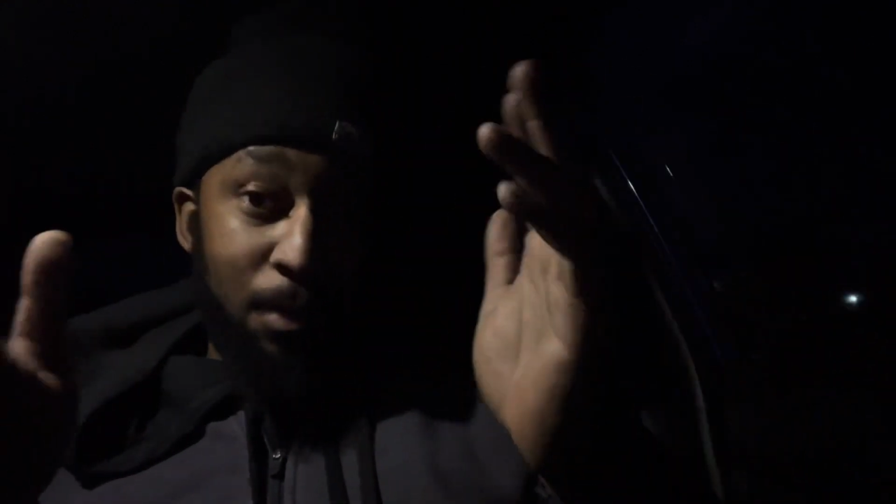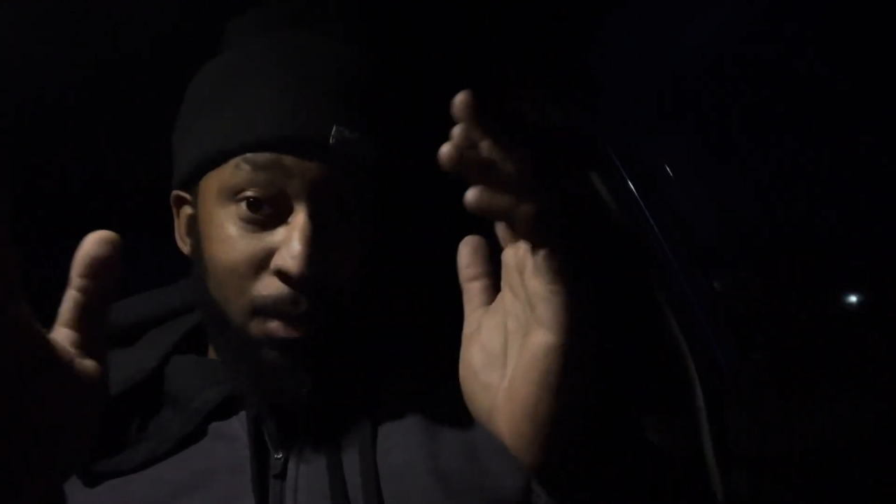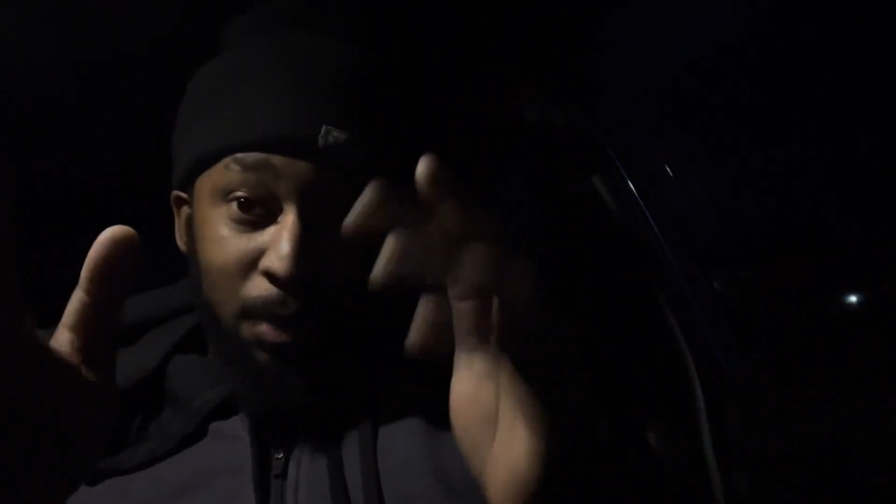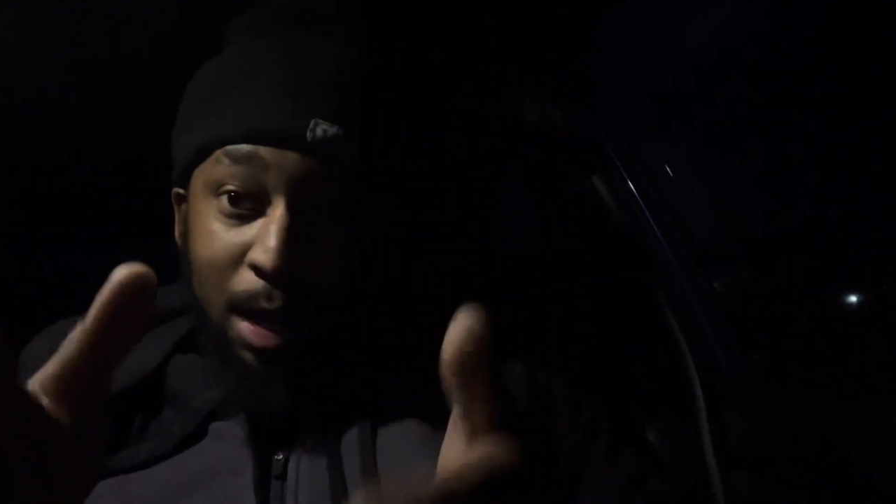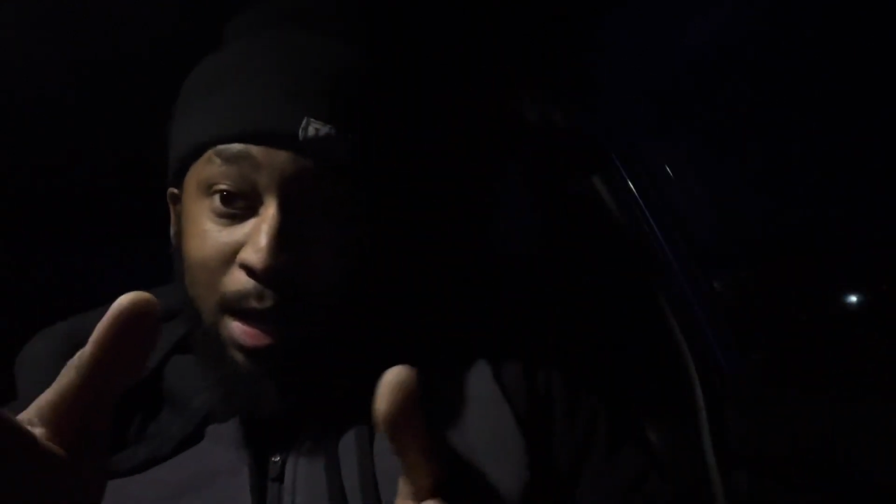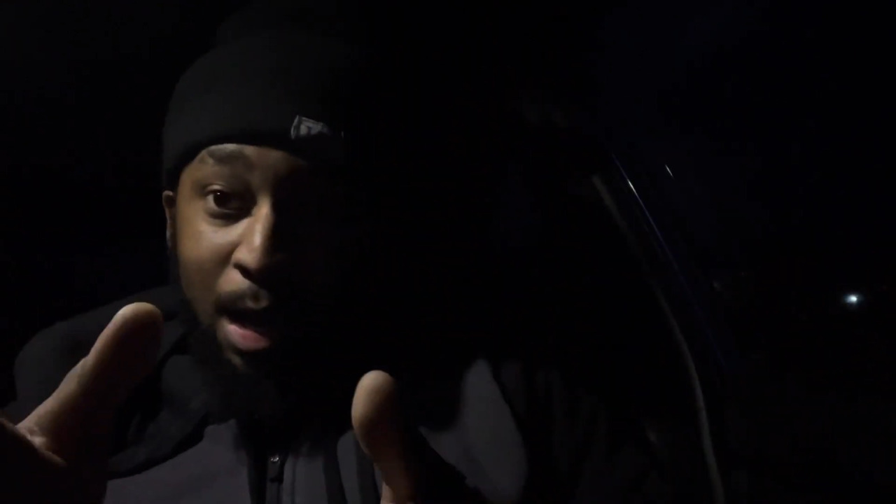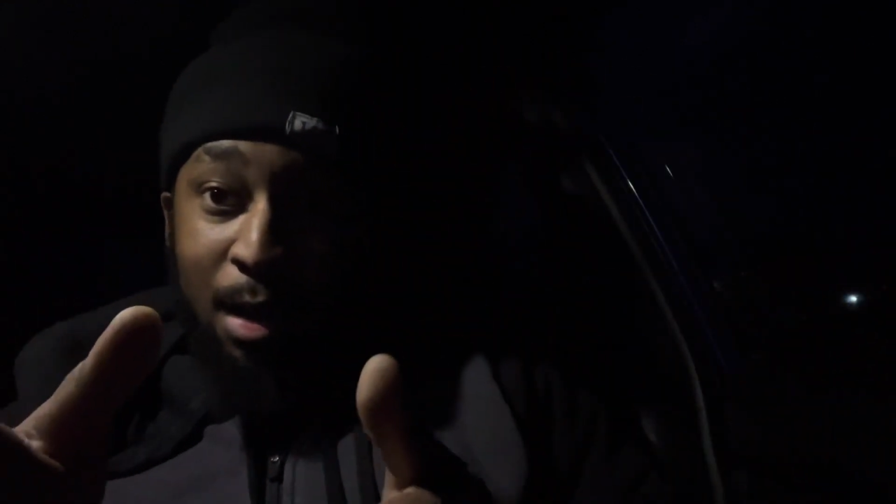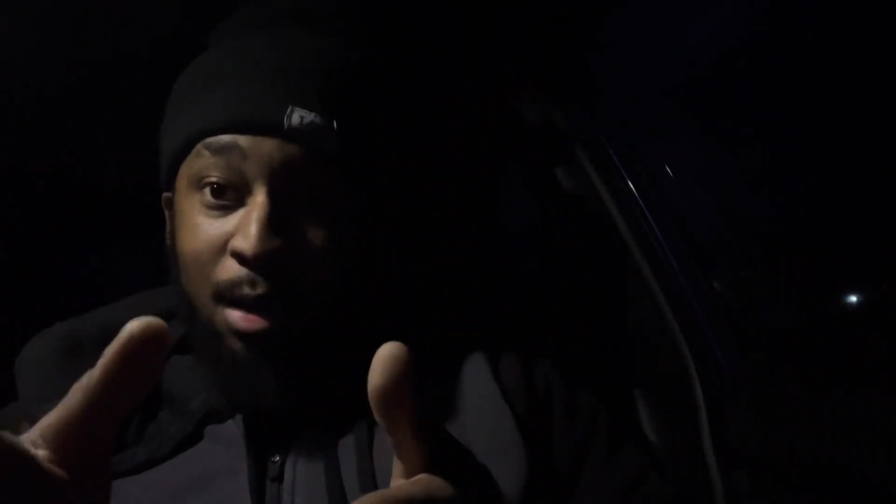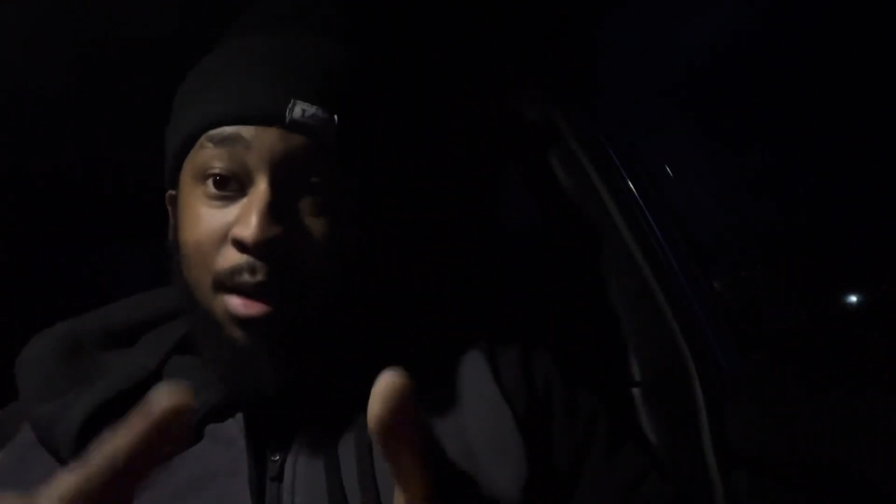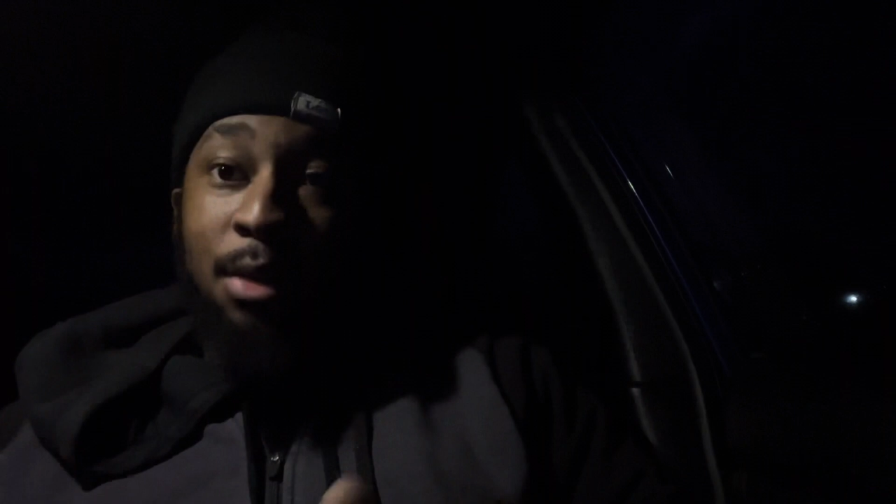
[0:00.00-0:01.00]
write it down
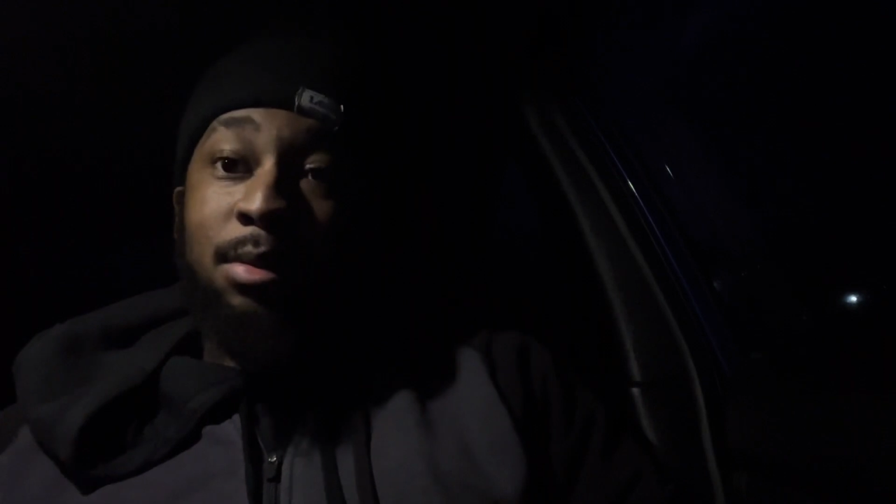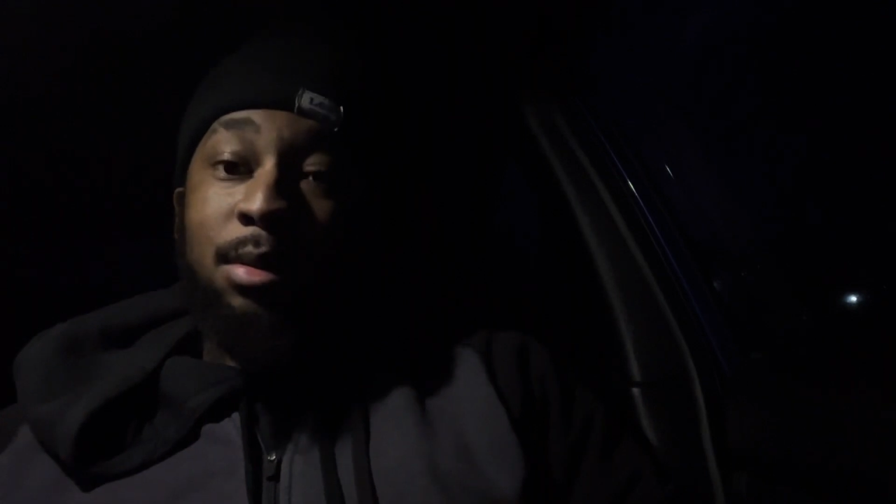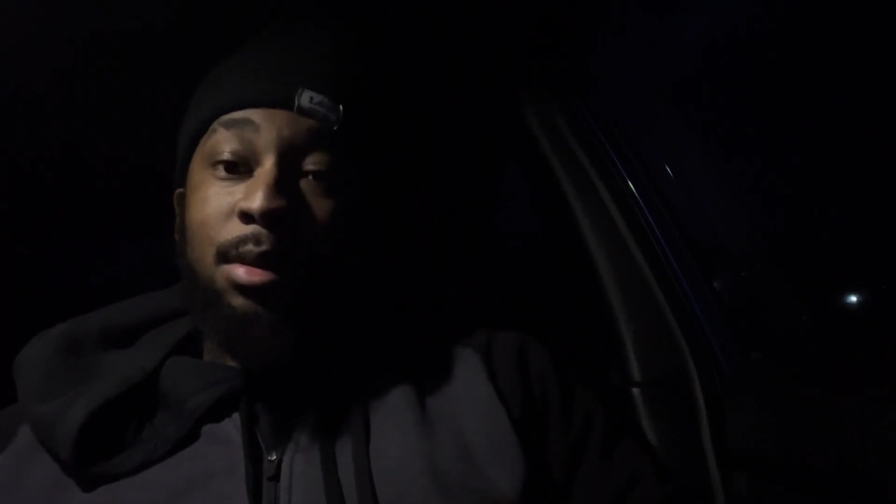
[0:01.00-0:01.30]
in the notes.